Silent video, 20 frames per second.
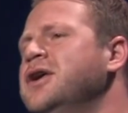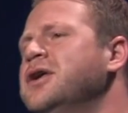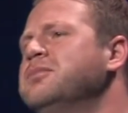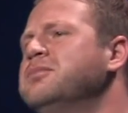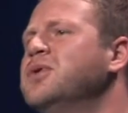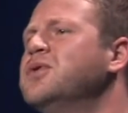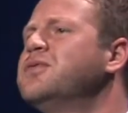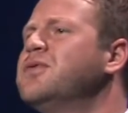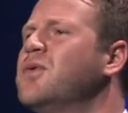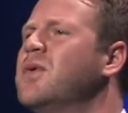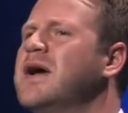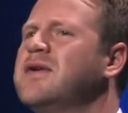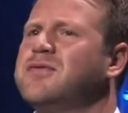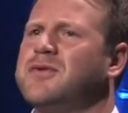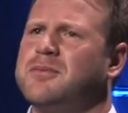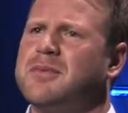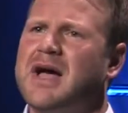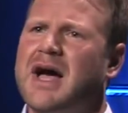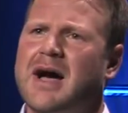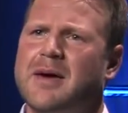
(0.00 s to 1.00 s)
move away
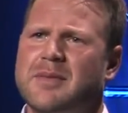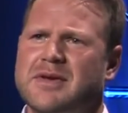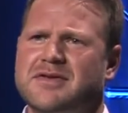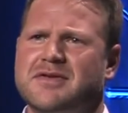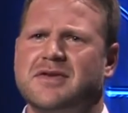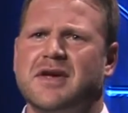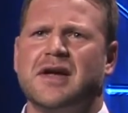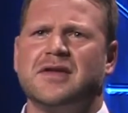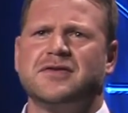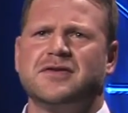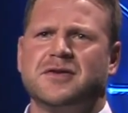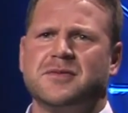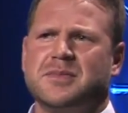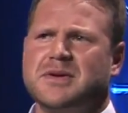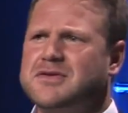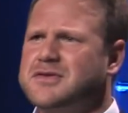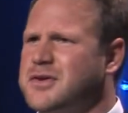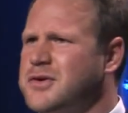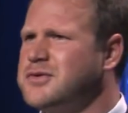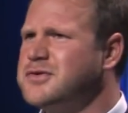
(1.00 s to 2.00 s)
from common sense and be
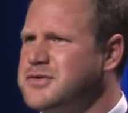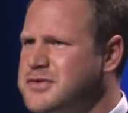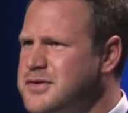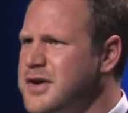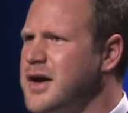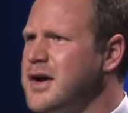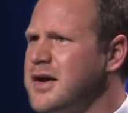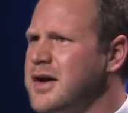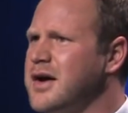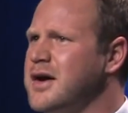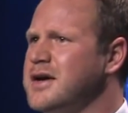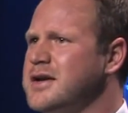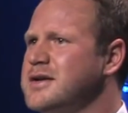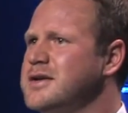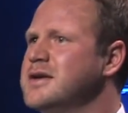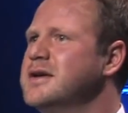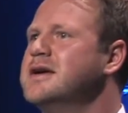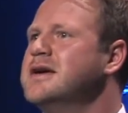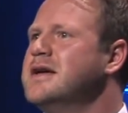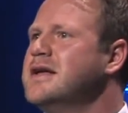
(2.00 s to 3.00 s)
so stuck on
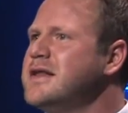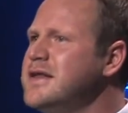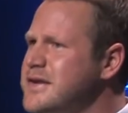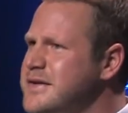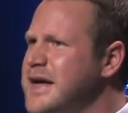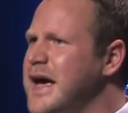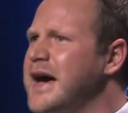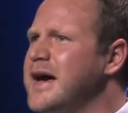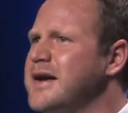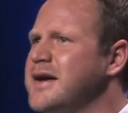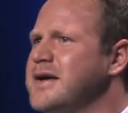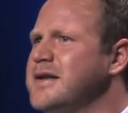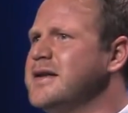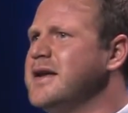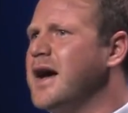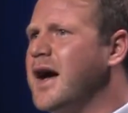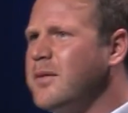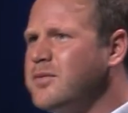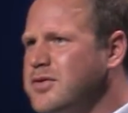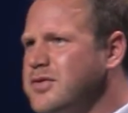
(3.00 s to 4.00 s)
the data and the
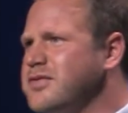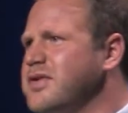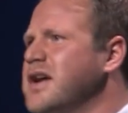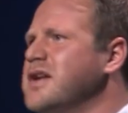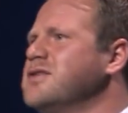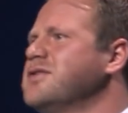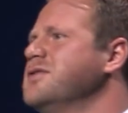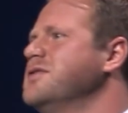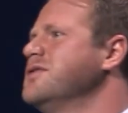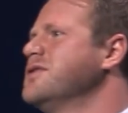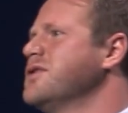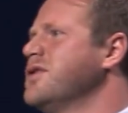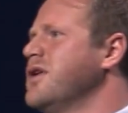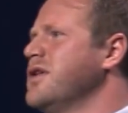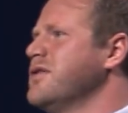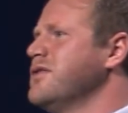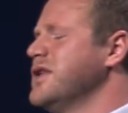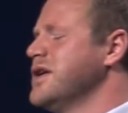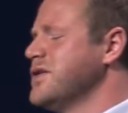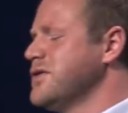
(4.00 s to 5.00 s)
observations and all
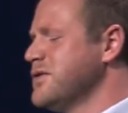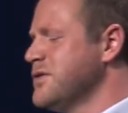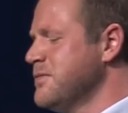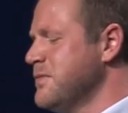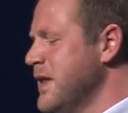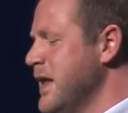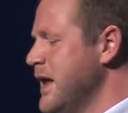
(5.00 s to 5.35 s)
of this.